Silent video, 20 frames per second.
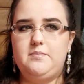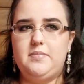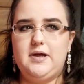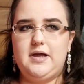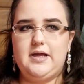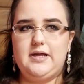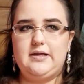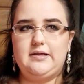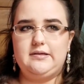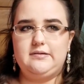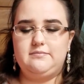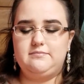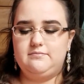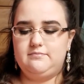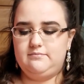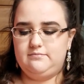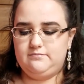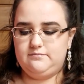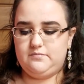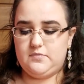by
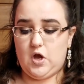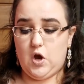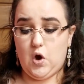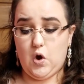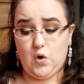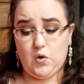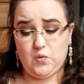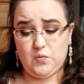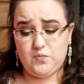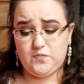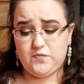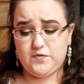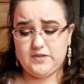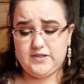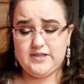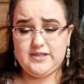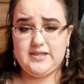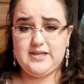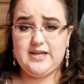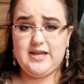
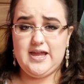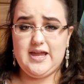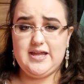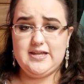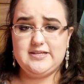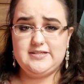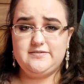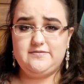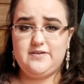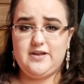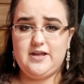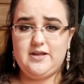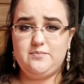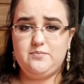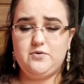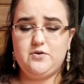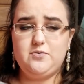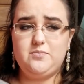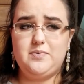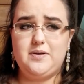hopefully the end of
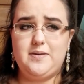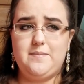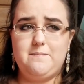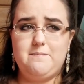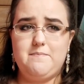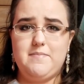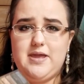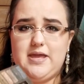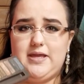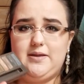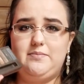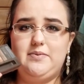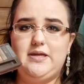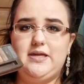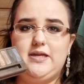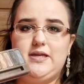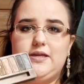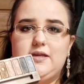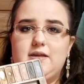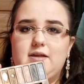April, but
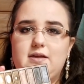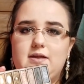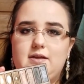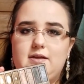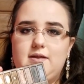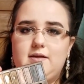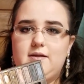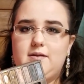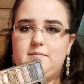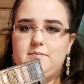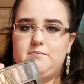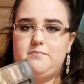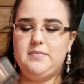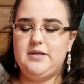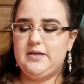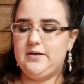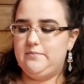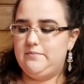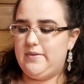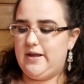maybe
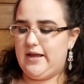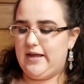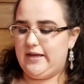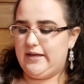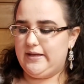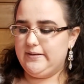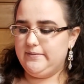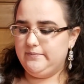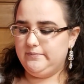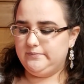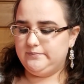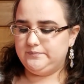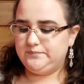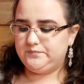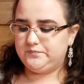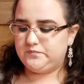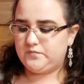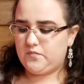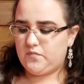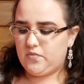mid-May.
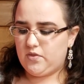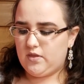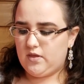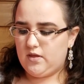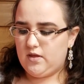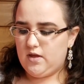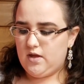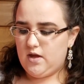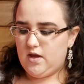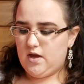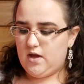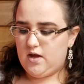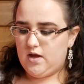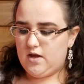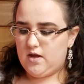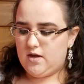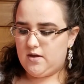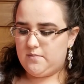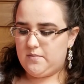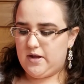
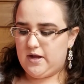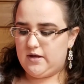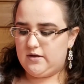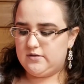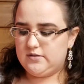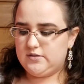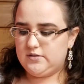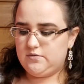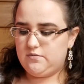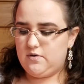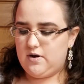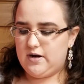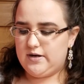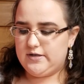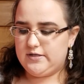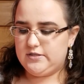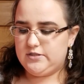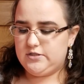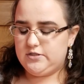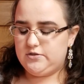I also
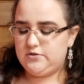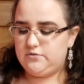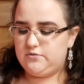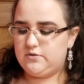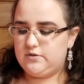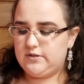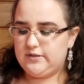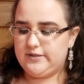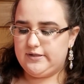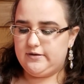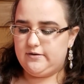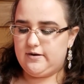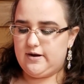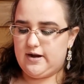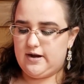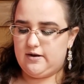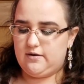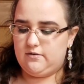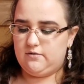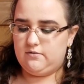wanted to clear
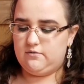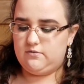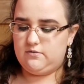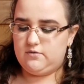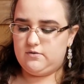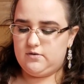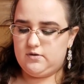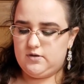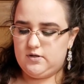out